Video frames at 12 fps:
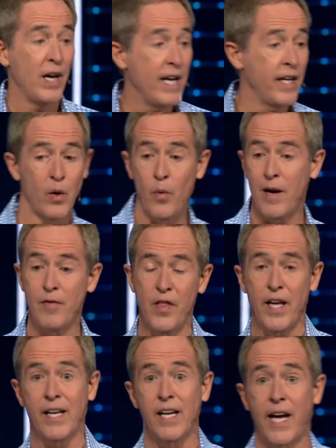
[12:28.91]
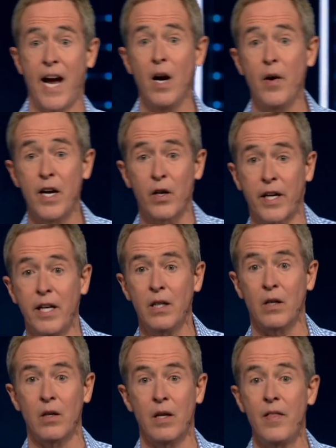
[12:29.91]
eating whatever they can carry or
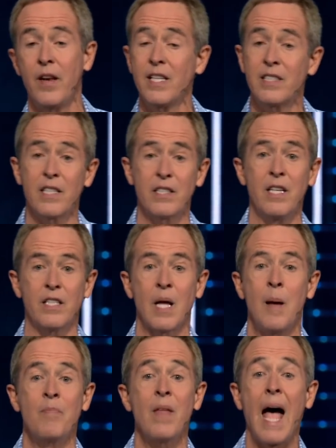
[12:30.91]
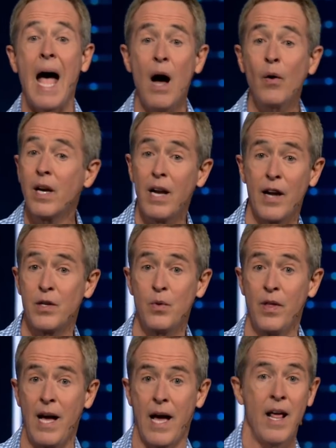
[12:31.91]
kill. And then he says this, how could I do
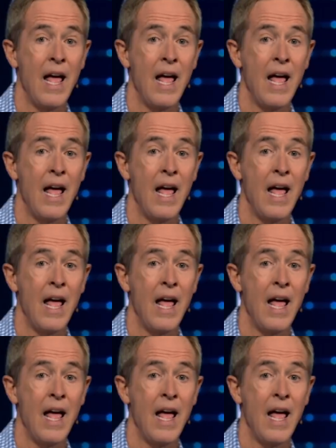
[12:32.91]
that?